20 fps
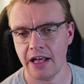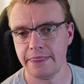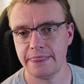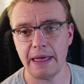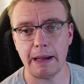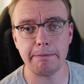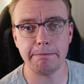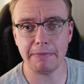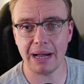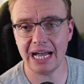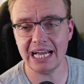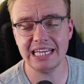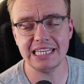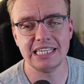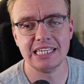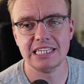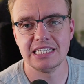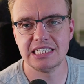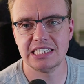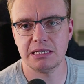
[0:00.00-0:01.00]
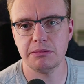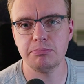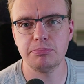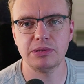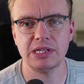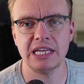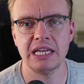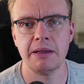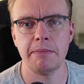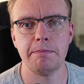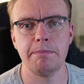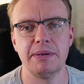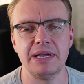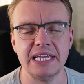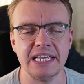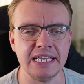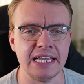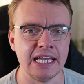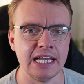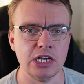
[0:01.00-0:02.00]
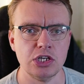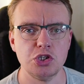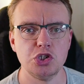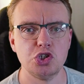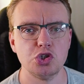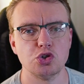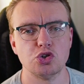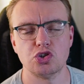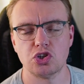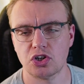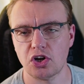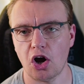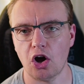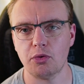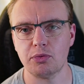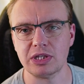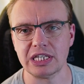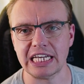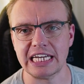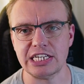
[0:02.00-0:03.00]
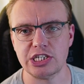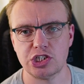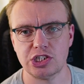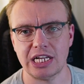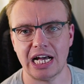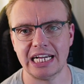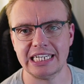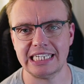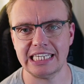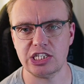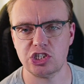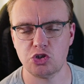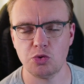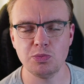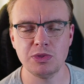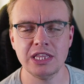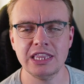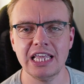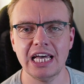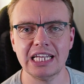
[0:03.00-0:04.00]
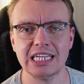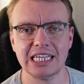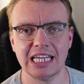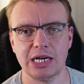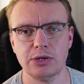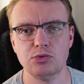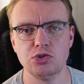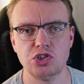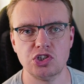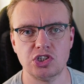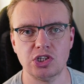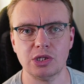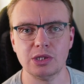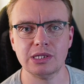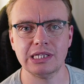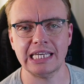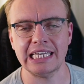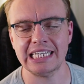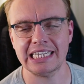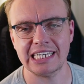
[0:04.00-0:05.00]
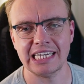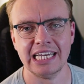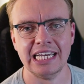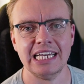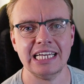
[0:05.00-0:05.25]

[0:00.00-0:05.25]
That might simply be just a correlation ID, something that allows you to link